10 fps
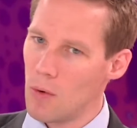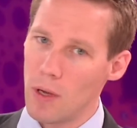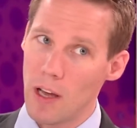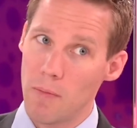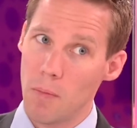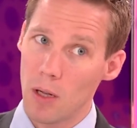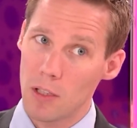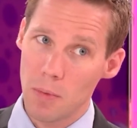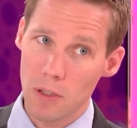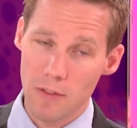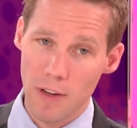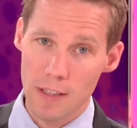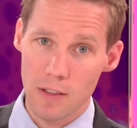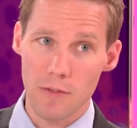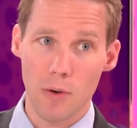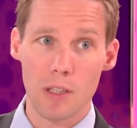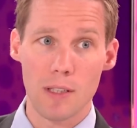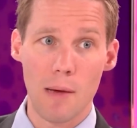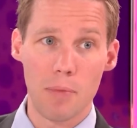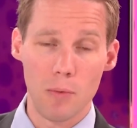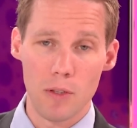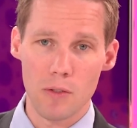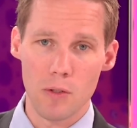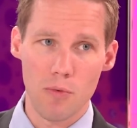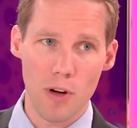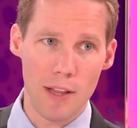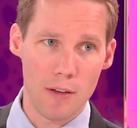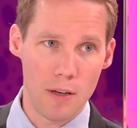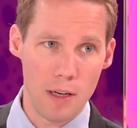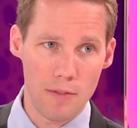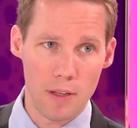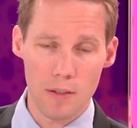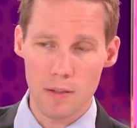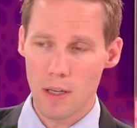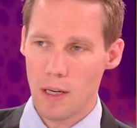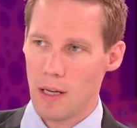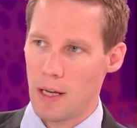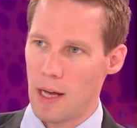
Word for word: We have multiple devices, for example, with supra-annular leaflets, mm.